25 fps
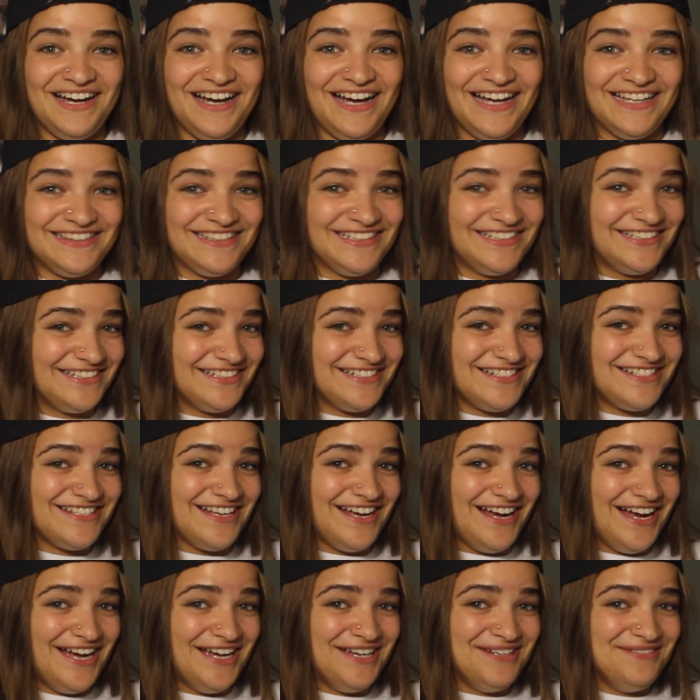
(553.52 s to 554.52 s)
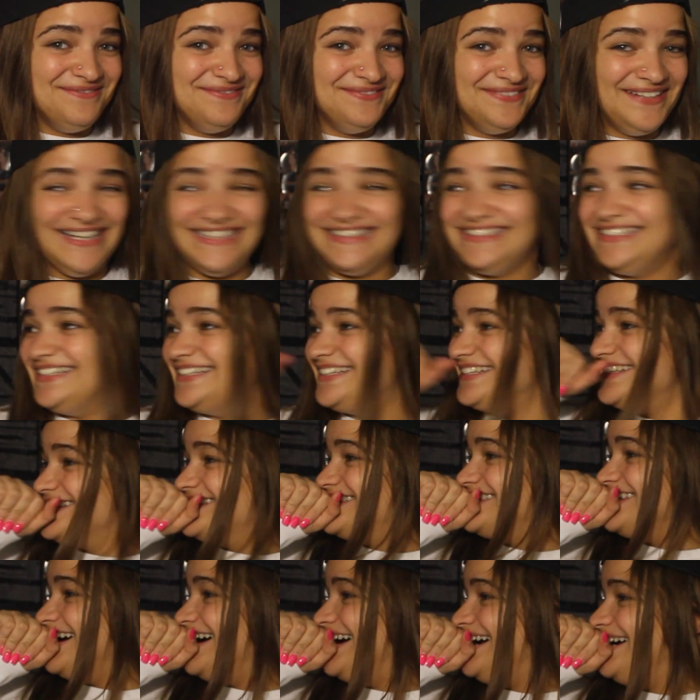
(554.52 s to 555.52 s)
I think it's time. I think
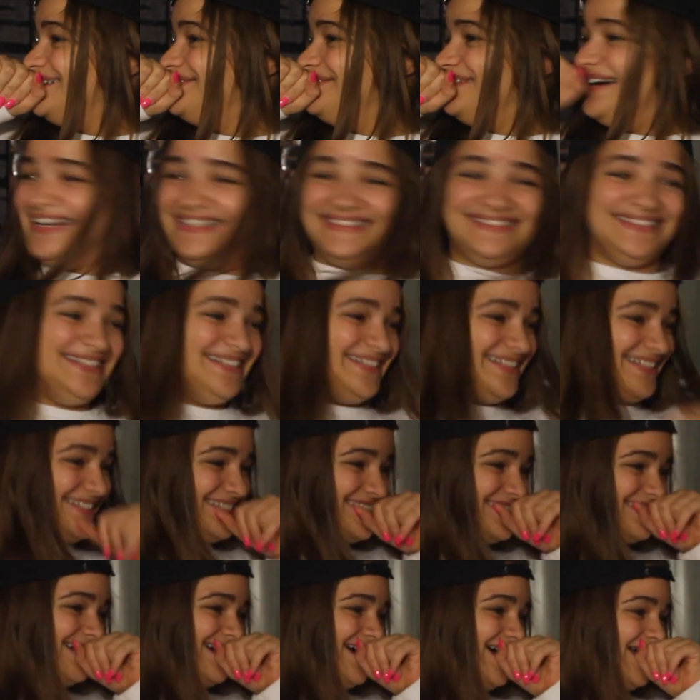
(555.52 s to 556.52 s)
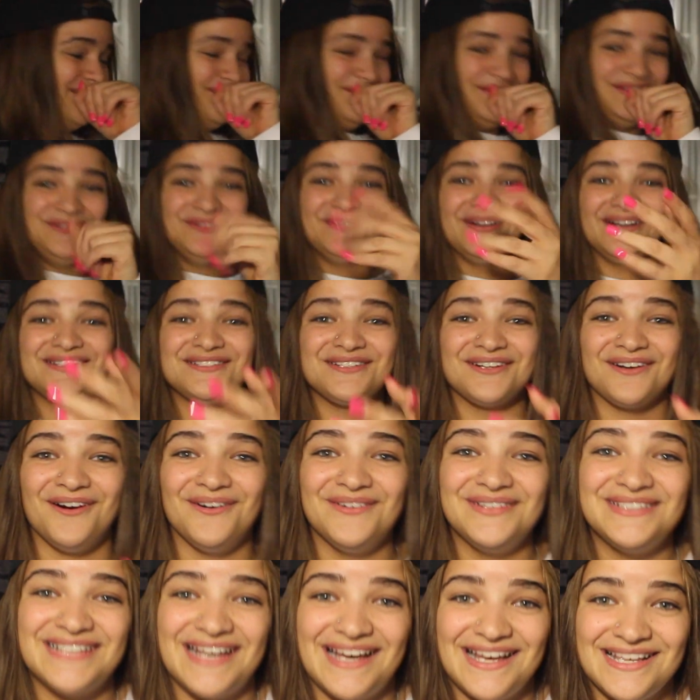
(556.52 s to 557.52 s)
it's time. I think it's time. And you guys are
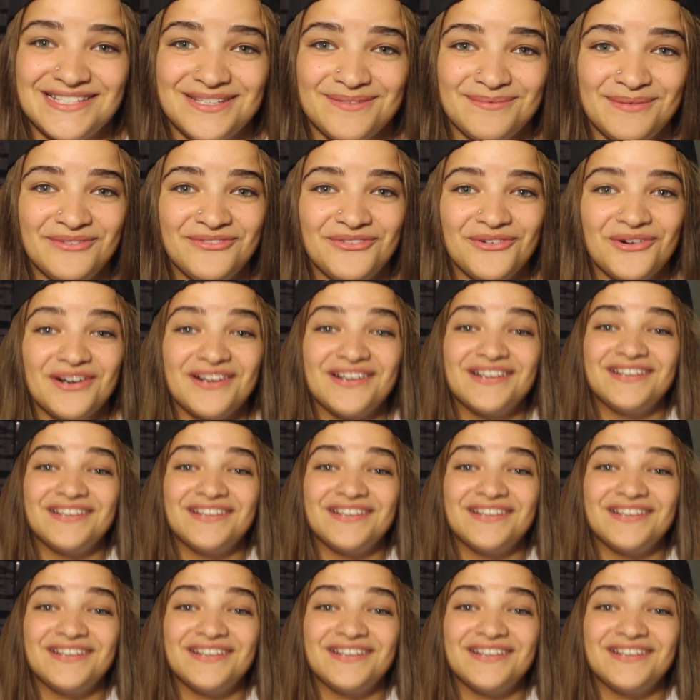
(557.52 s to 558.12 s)
always asking me for